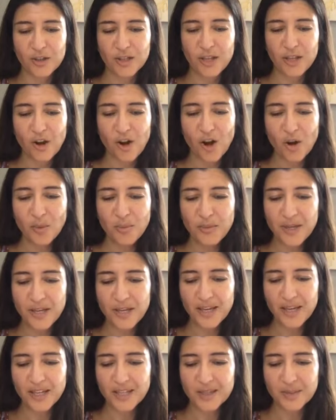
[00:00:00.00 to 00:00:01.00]
that all
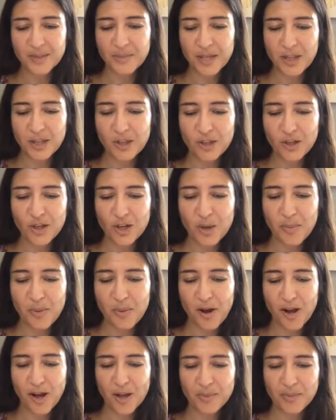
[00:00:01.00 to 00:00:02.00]
beings may look
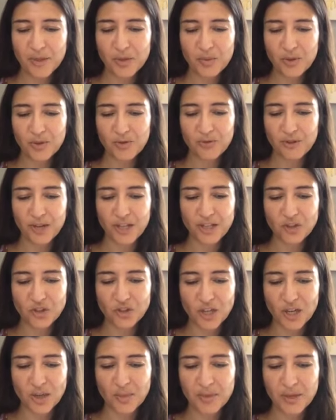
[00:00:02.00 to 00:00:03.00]
upon me with
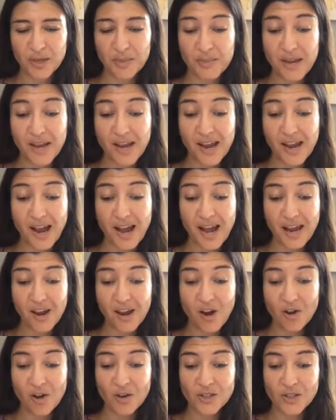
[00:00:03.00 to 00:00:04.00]
friendship, and may I
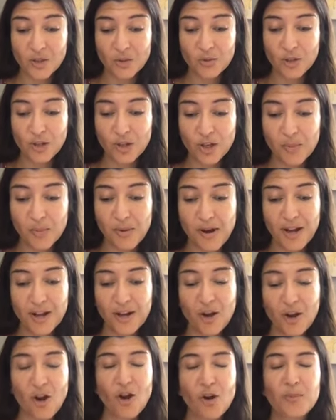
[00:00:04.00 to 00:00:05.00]
also look
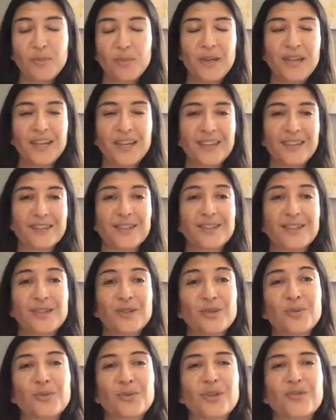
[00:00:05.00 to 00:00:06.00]
upon all beings
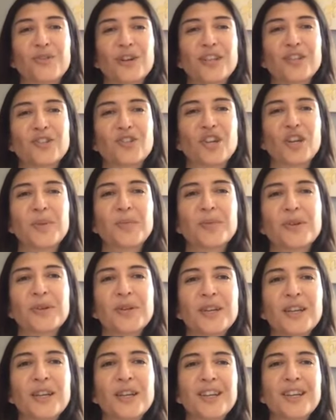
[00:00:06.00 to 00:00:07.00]
with friendship.
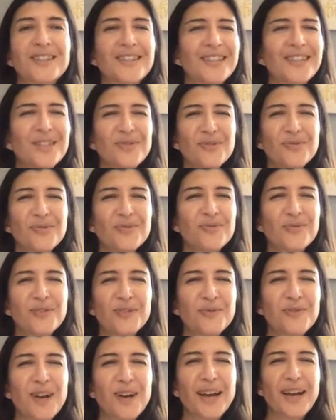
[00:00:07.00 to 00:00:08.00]
So it's
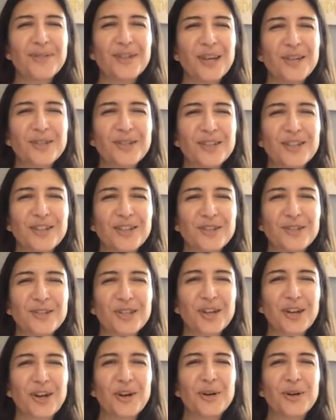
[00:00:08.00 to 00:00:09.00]
from 5,000 years ago.